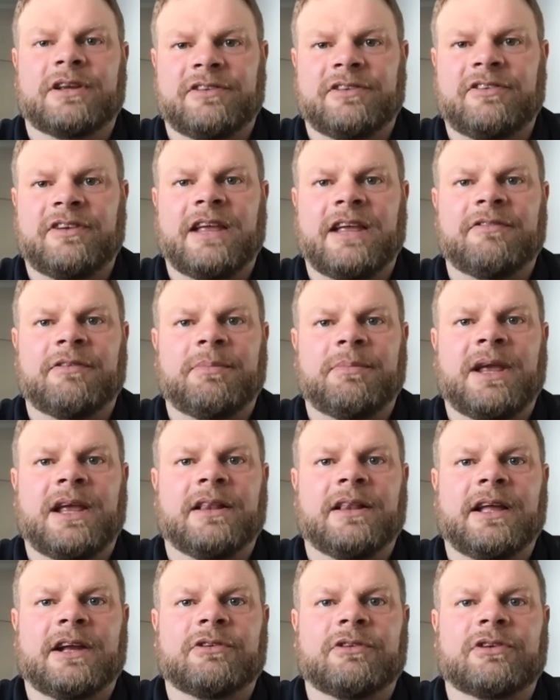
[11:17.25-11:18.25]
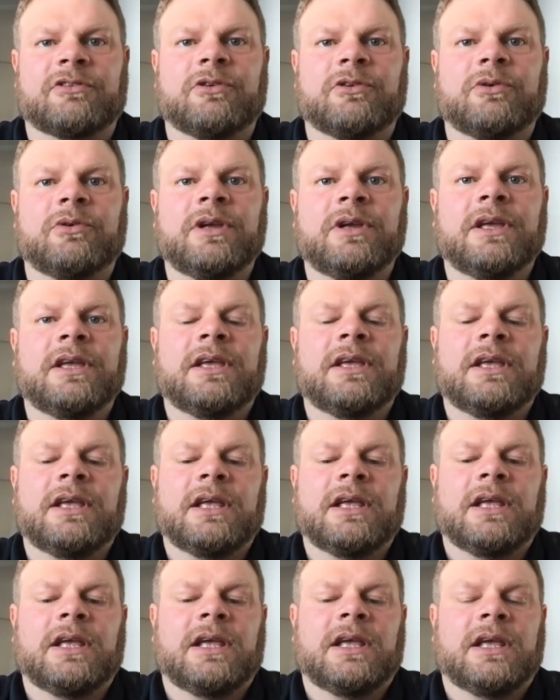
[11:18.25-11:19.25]
It's Dave at Bay Electric. So
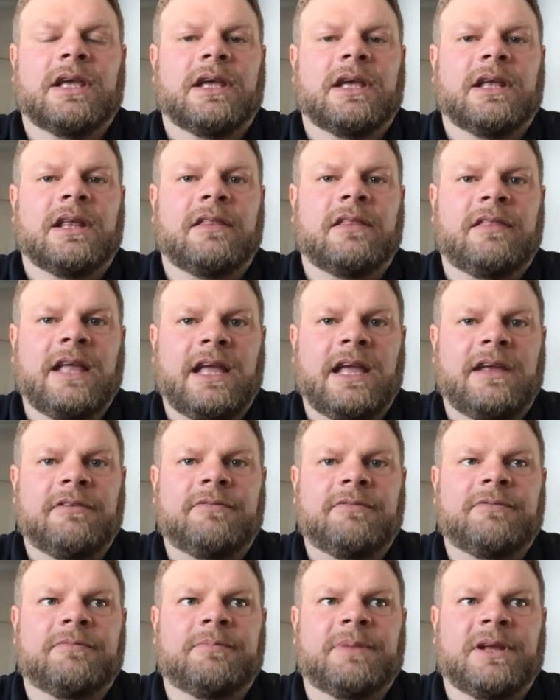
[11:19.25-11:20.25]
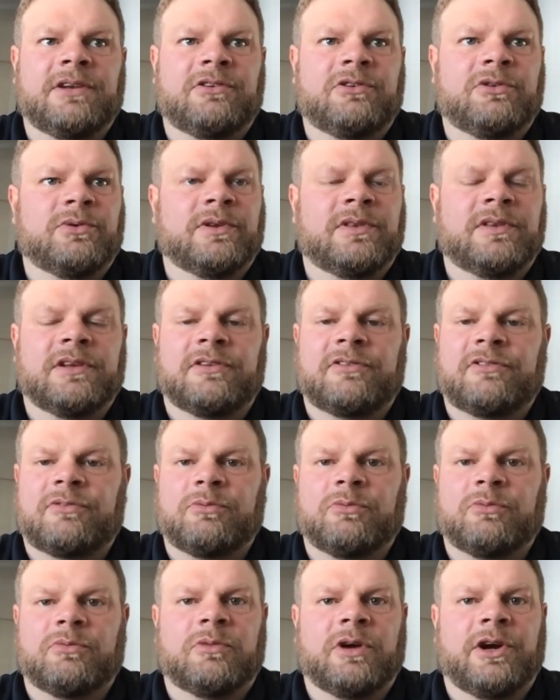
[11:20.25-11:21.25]
they've been doing this,
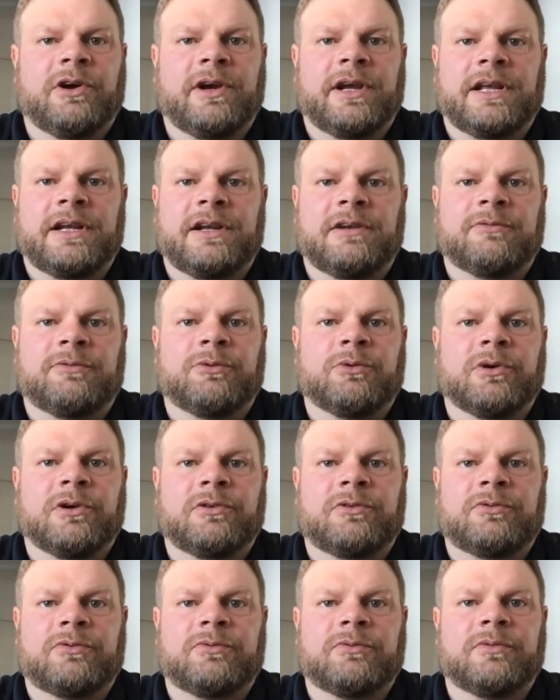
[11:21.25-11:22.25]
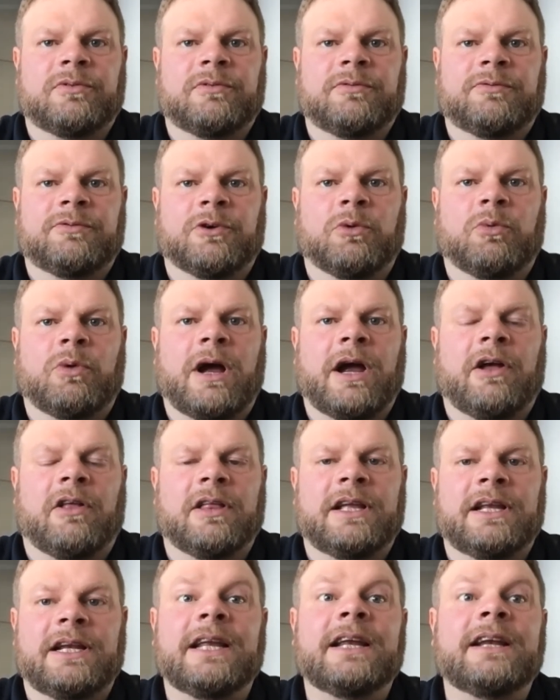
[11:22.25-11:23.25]
wiring it in for us for a while.
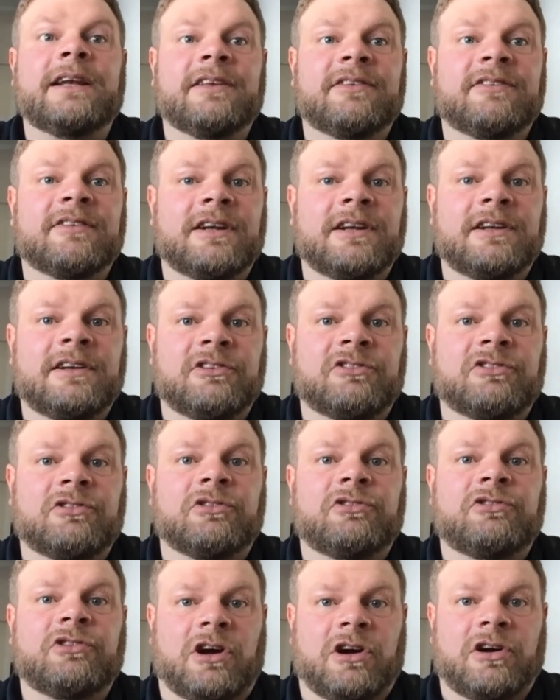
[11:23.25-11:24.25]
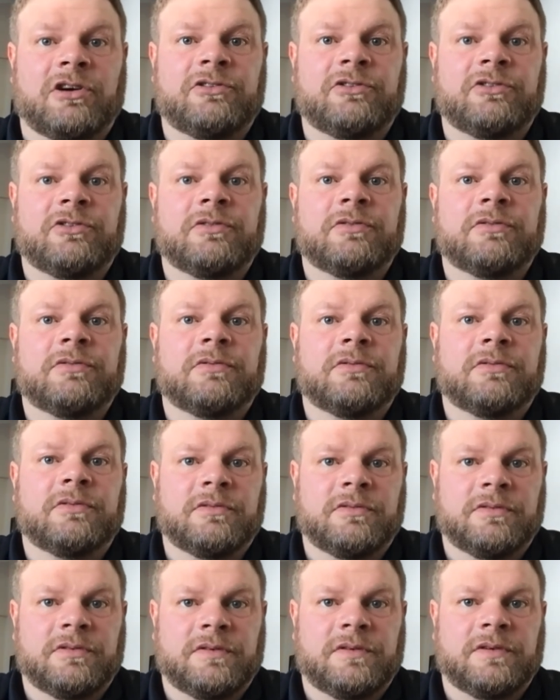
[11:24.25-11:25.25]
It is an additional charge,
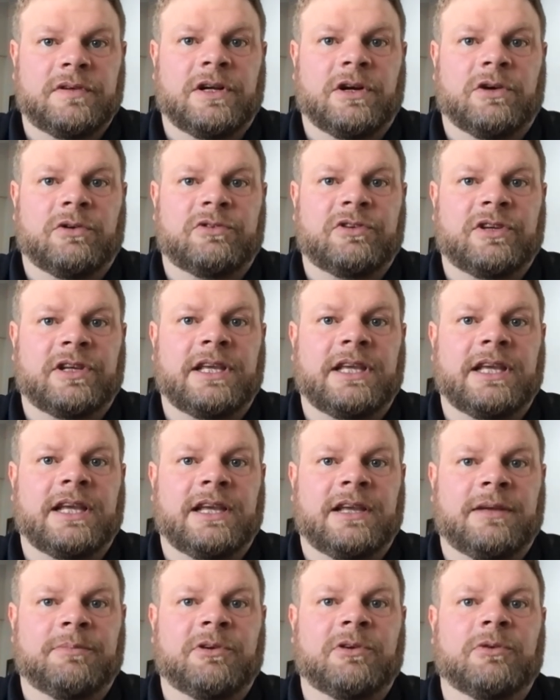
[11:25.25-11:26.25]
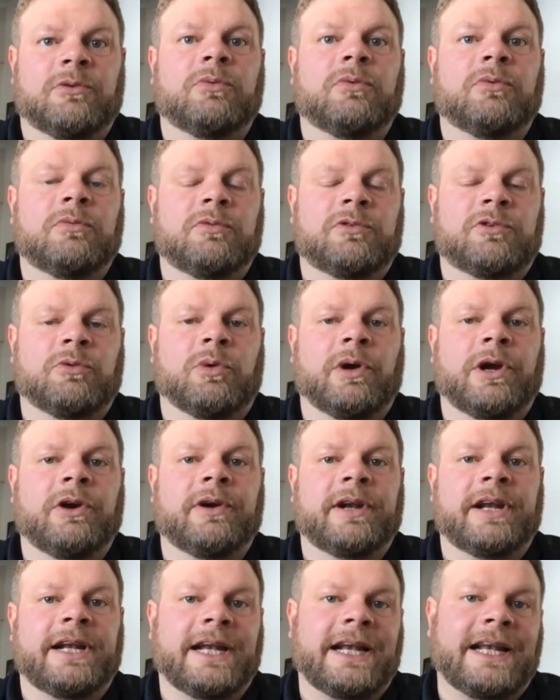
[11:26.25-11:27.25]
to get him to wire
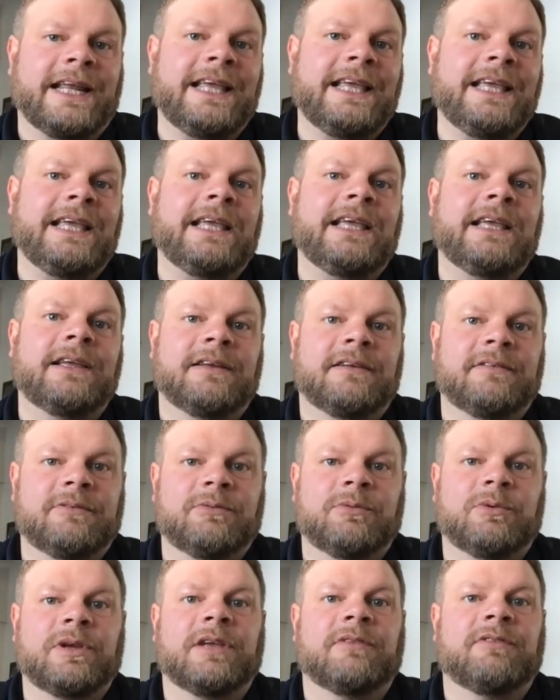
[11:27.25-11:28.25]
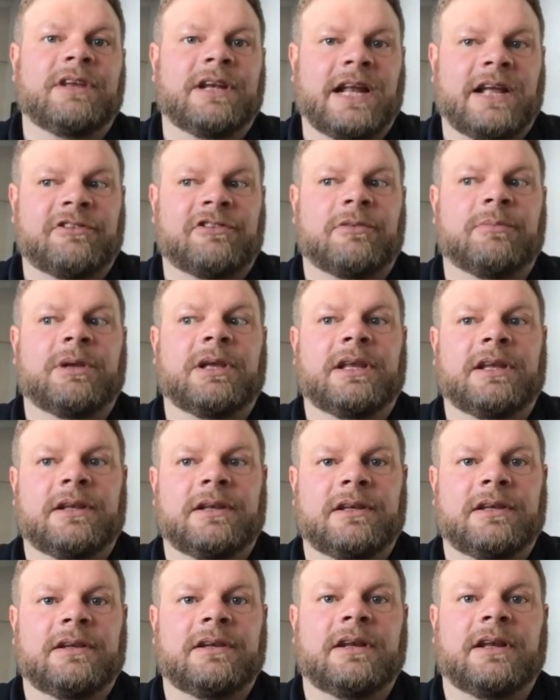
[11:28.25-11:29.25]
it in, and he will give you an estimate
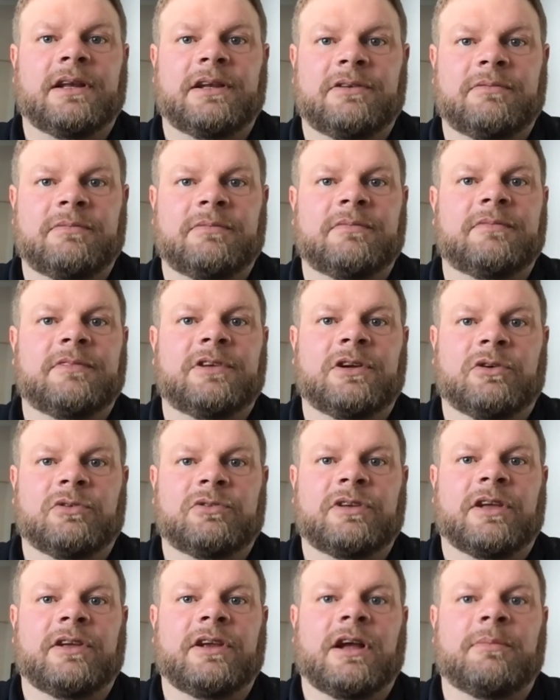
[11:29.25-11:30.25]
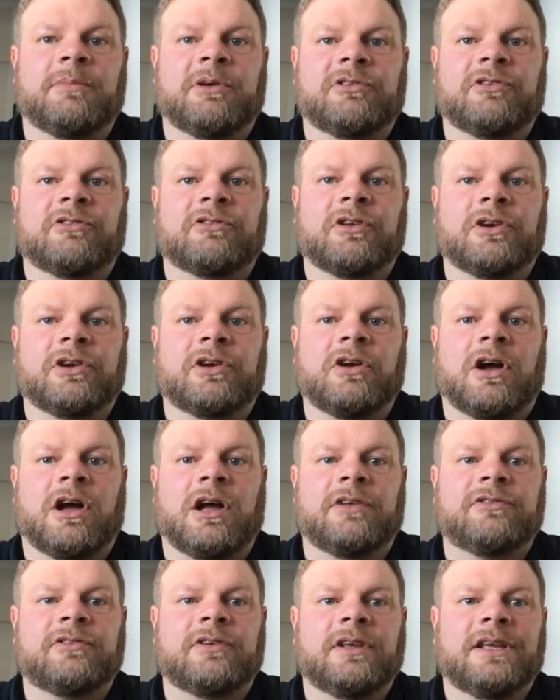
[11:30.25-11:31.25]
and tell you how much it's going to
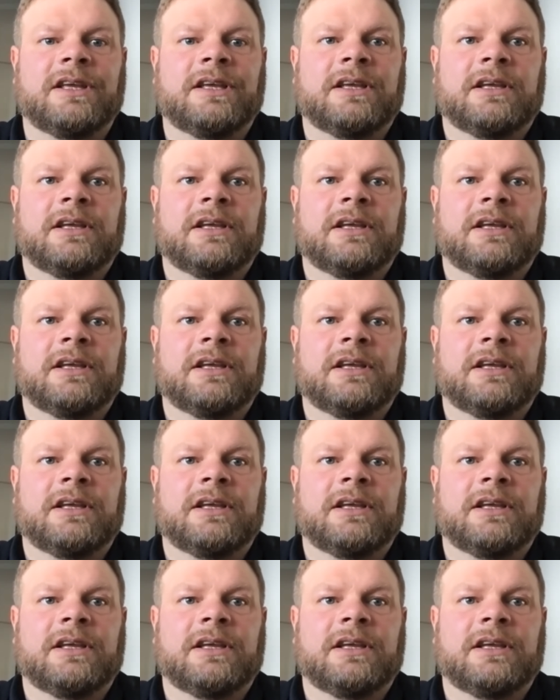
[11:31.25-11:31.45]
cost.